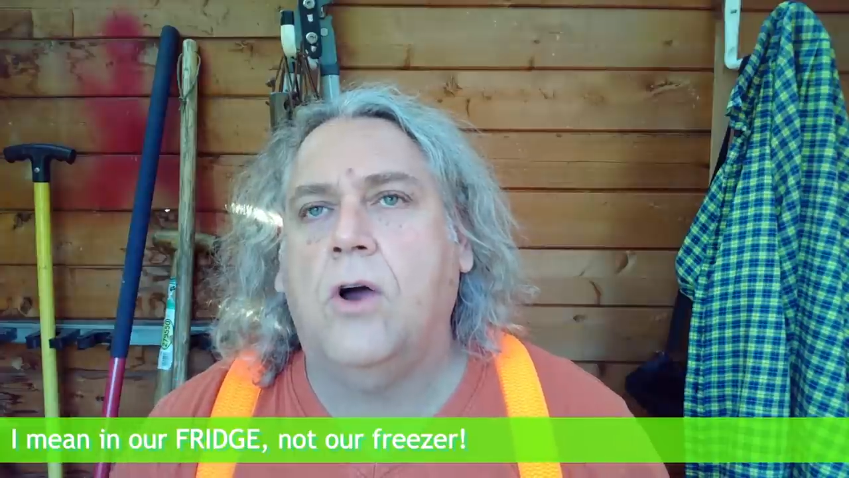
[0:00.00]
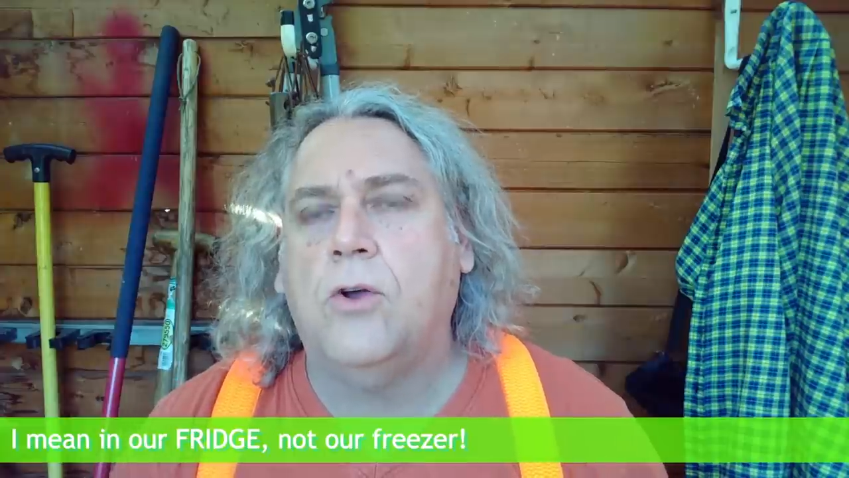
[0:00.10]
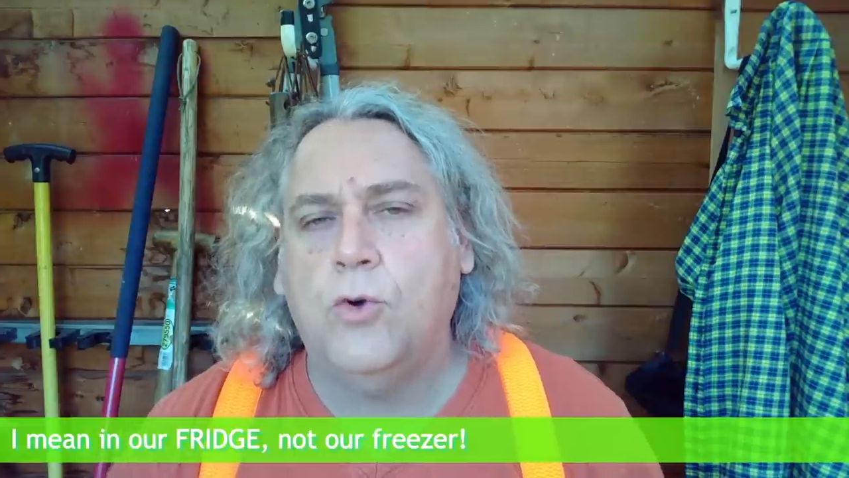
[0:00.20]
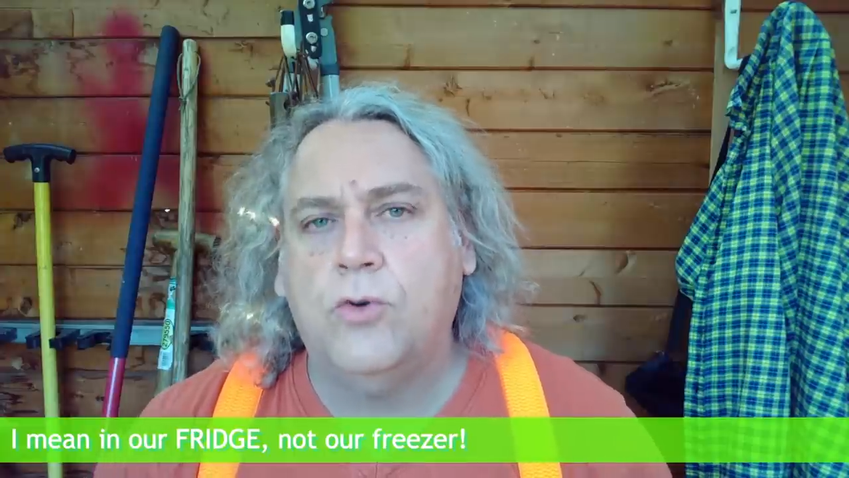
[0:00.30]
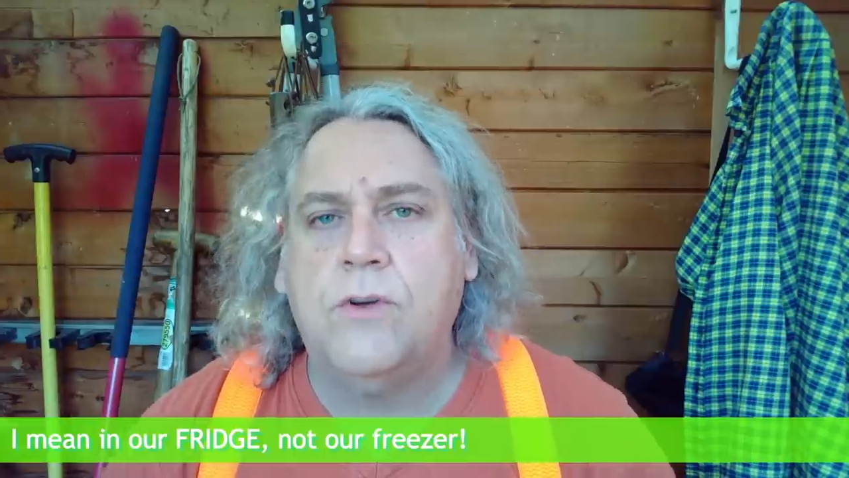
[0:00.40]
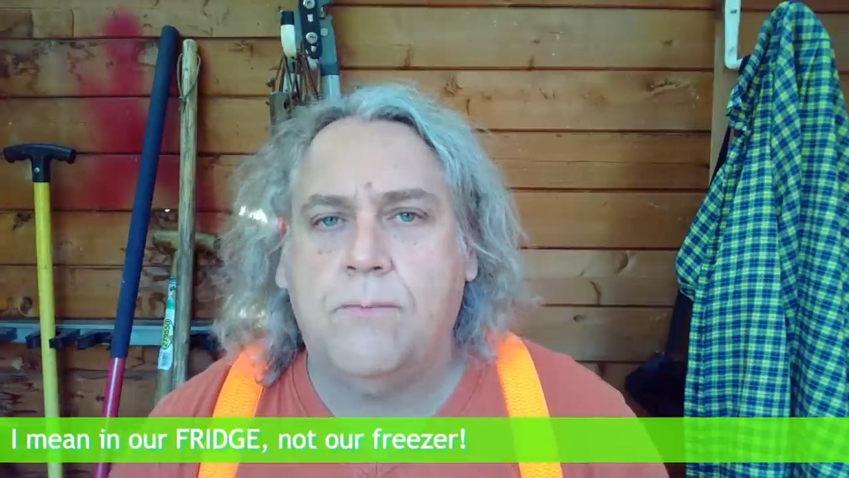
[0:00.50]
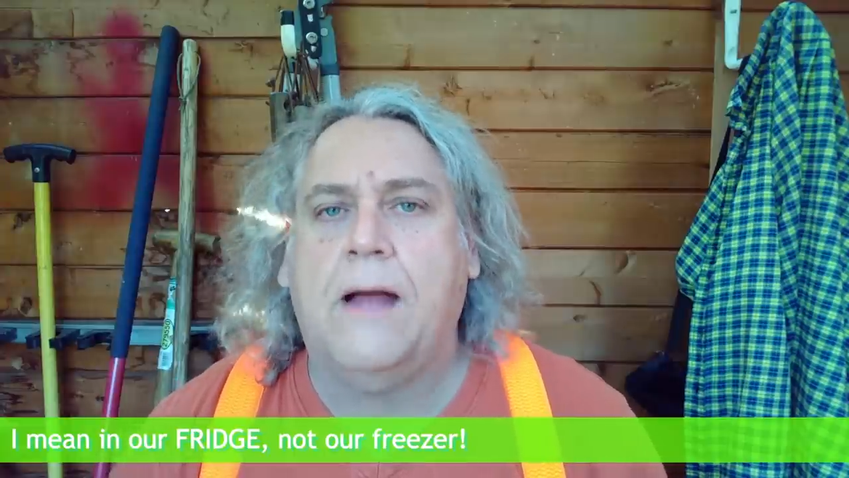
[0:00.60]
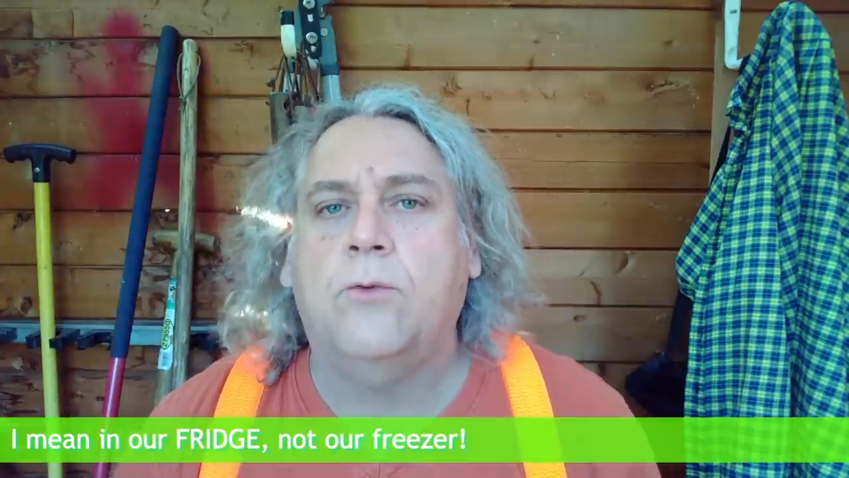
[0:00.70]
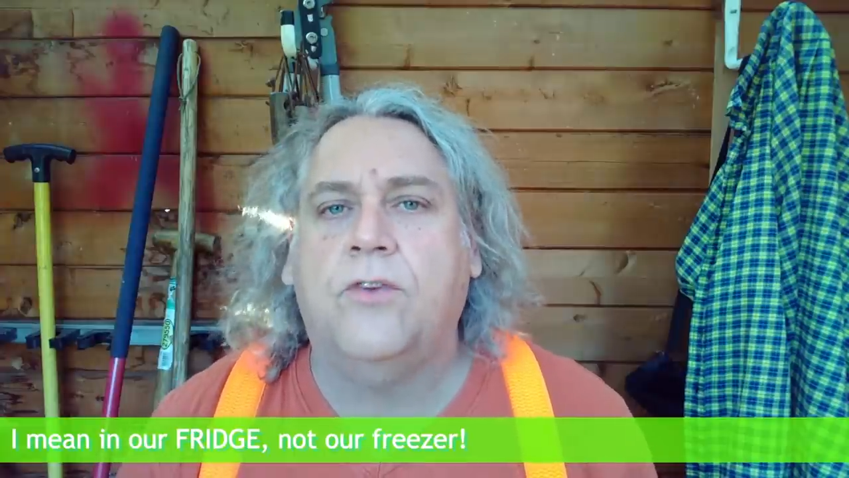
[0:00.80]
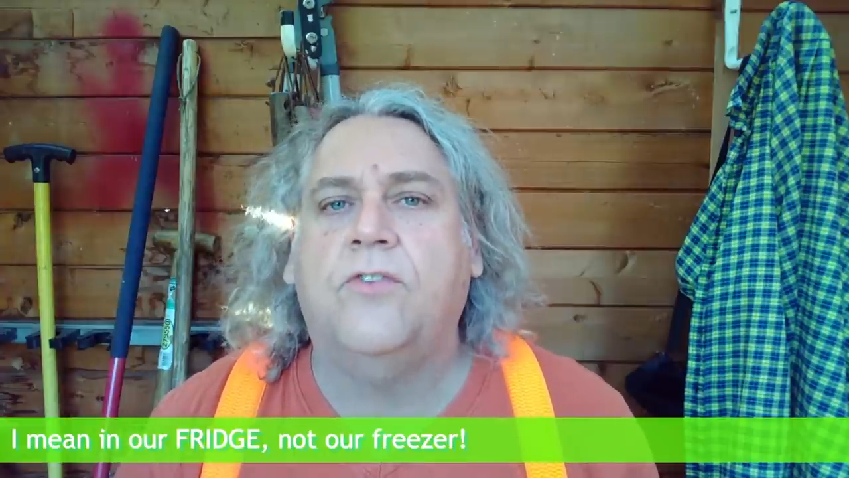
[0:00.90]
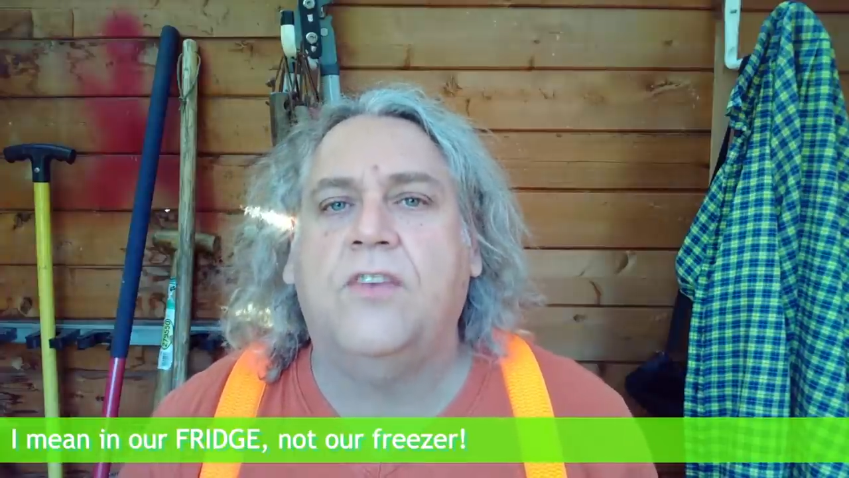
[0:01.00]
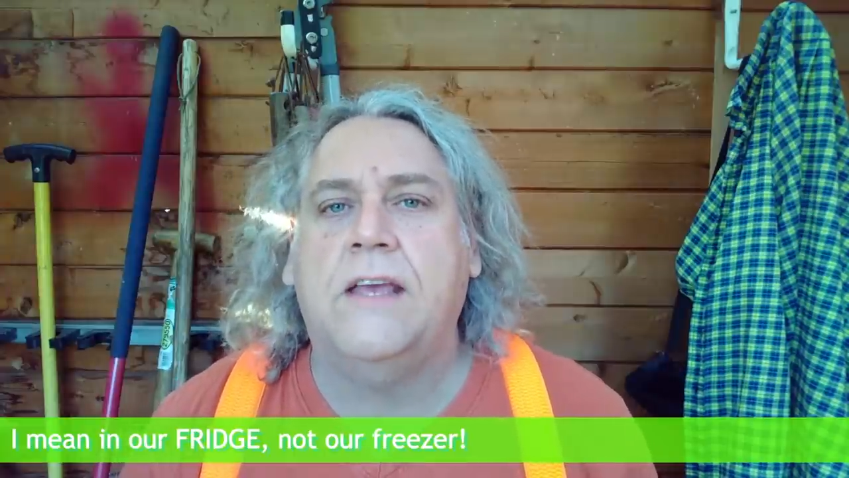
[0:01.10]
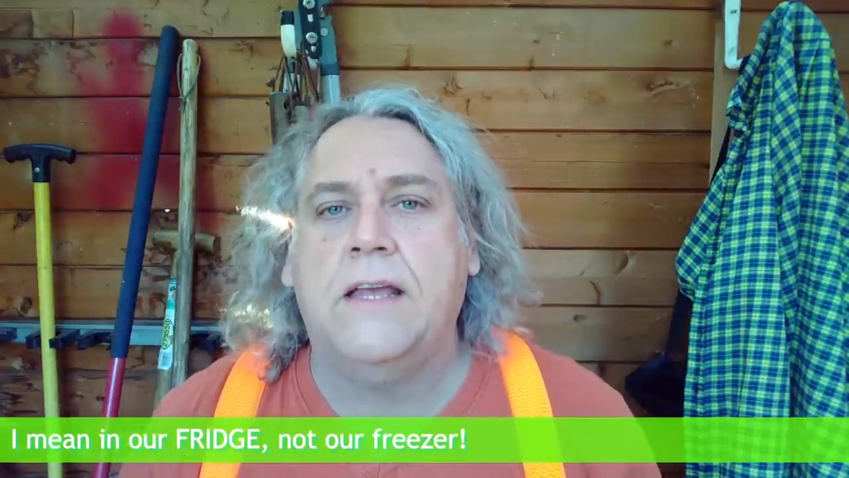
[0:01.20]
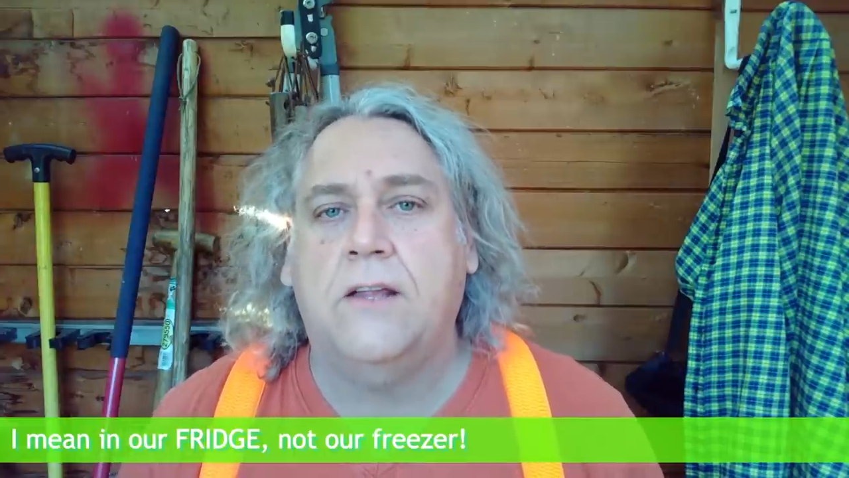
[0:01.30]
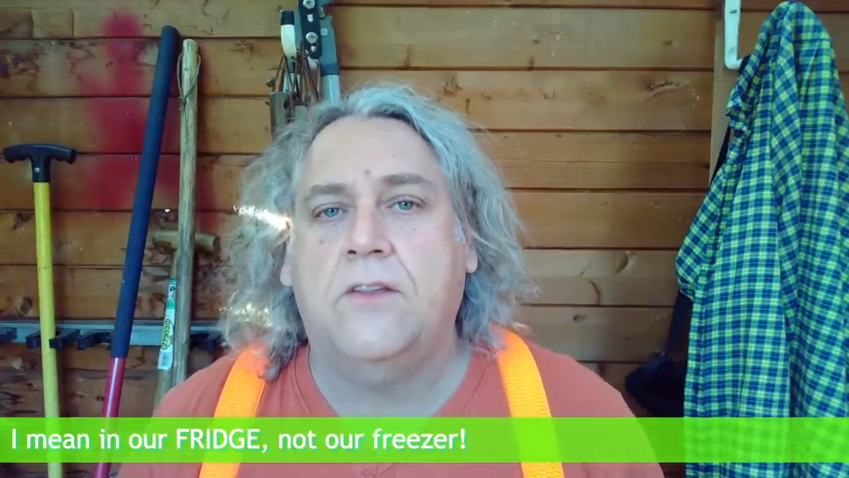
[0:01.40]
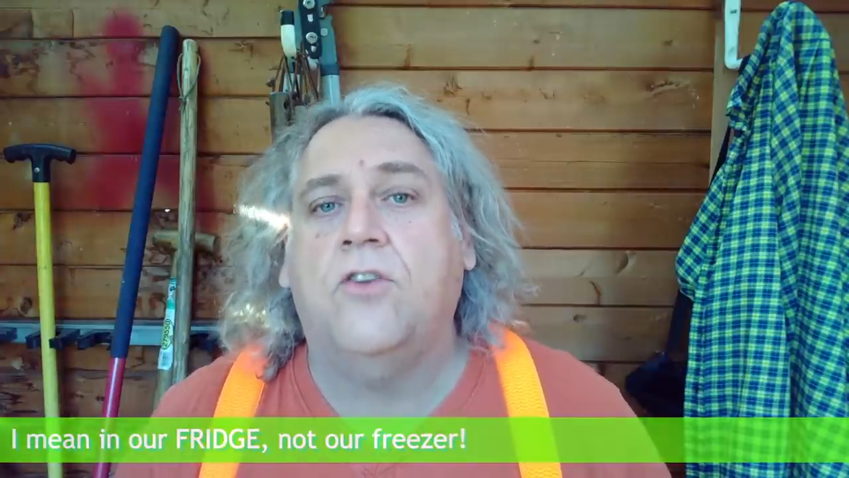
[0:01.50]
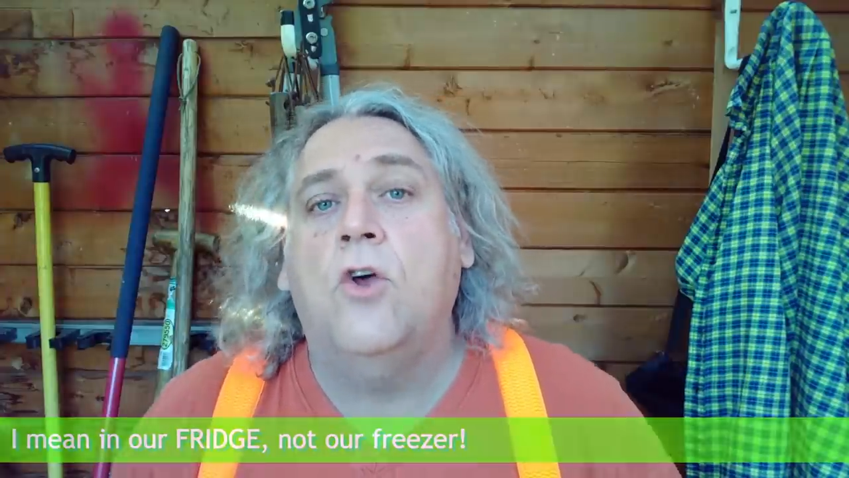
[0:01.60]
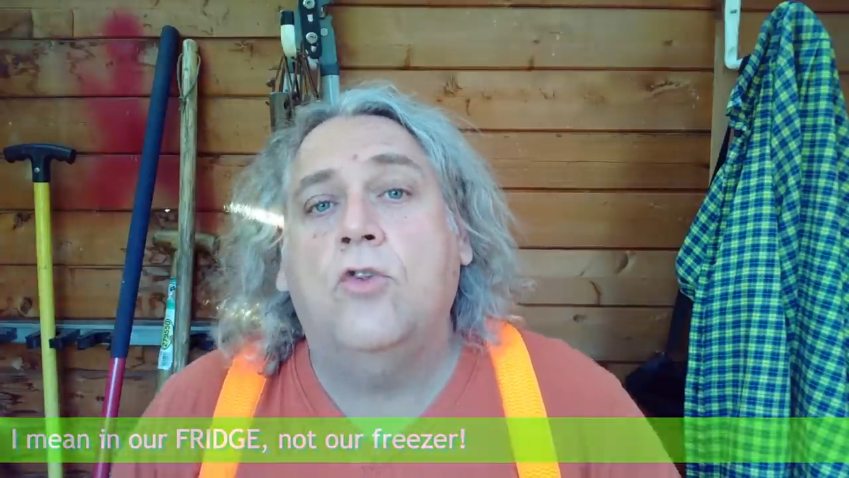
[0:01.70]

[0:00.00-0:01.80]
a good amount of seeds,